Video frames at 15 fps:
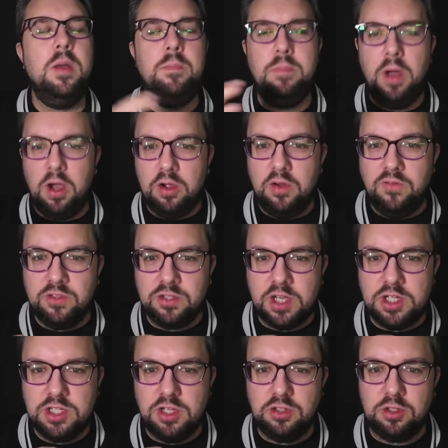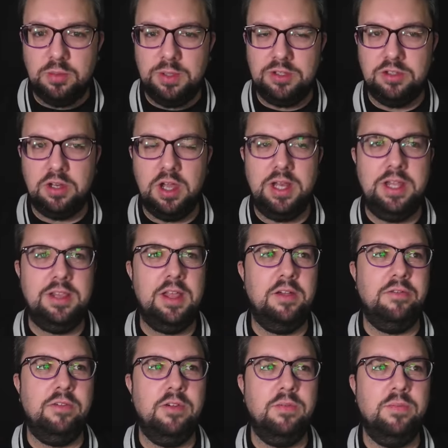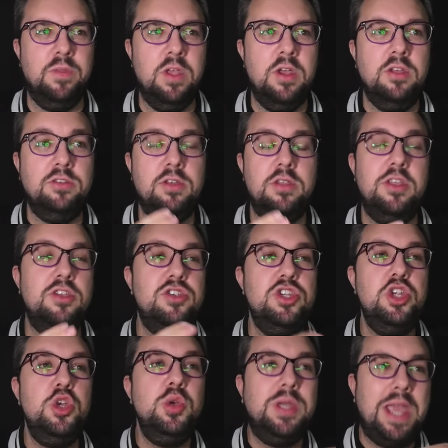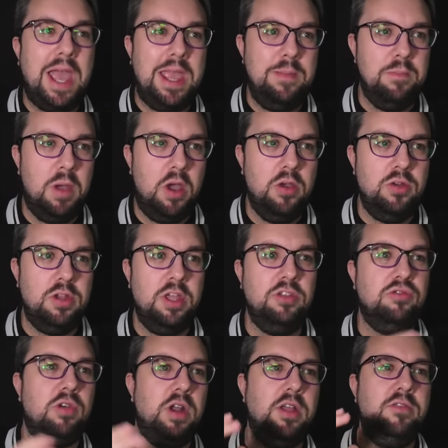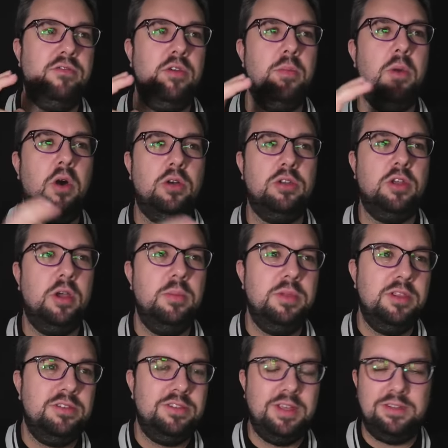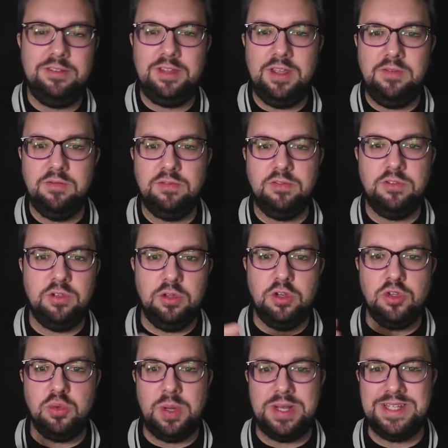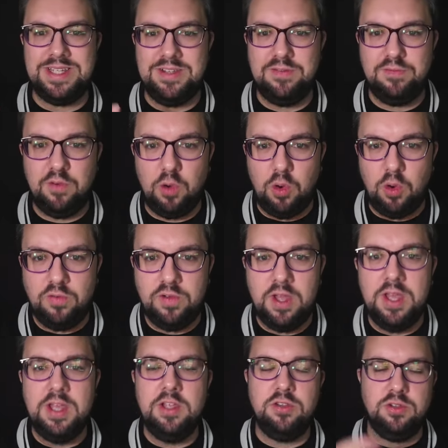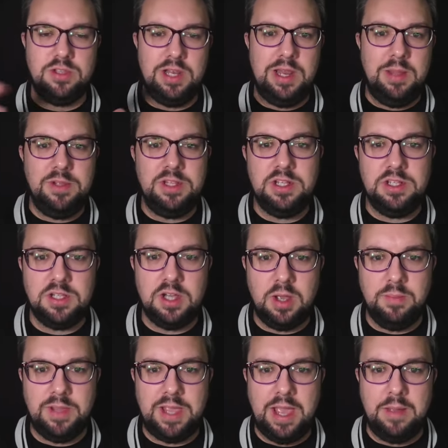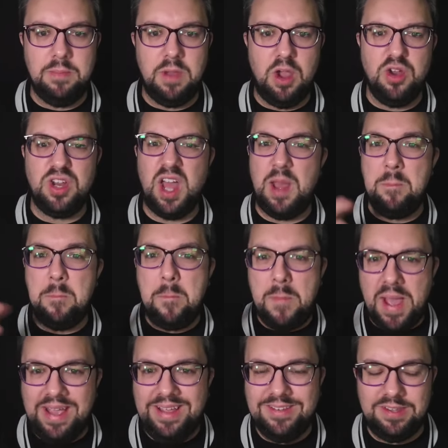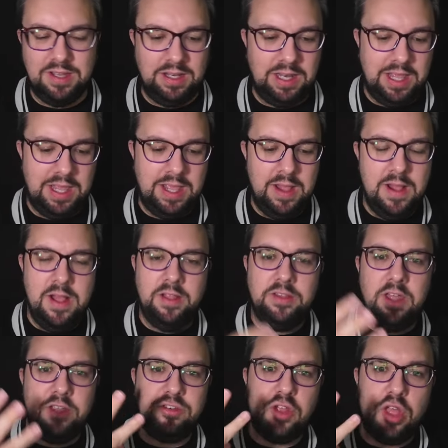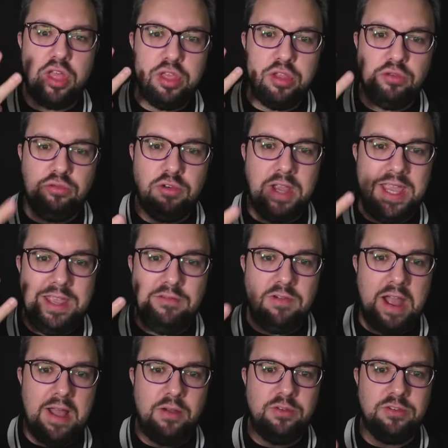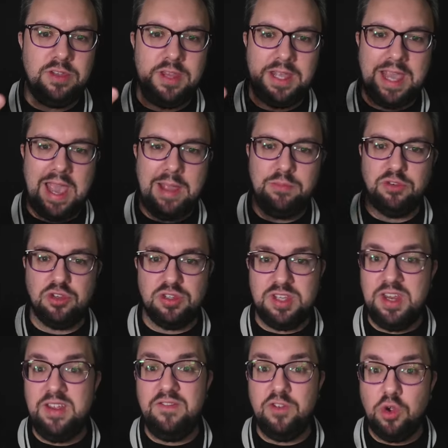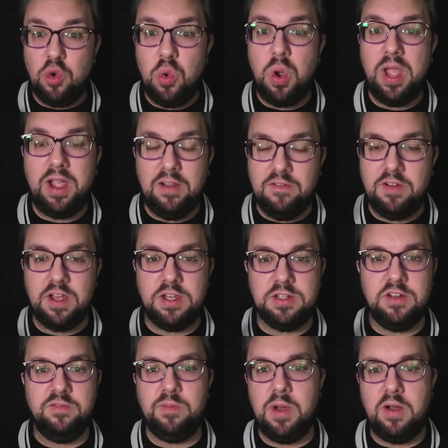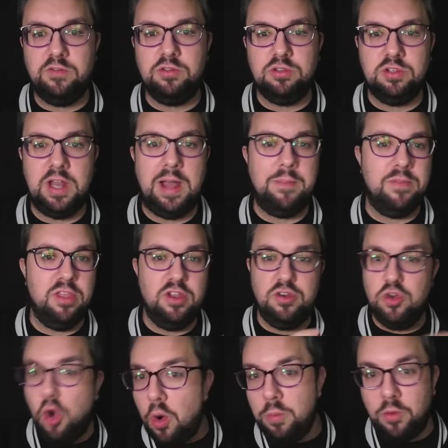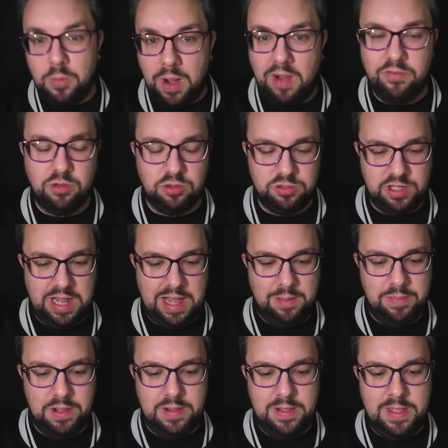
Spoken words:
But our conversation is going to be slightly different. So this new game mode is running from October the 16th to the 24th. So it's a limited time game mode. And basically, there's 3 rounds in the game. So it's an even quicker version of Marvel Snap than normal Marvel Snap.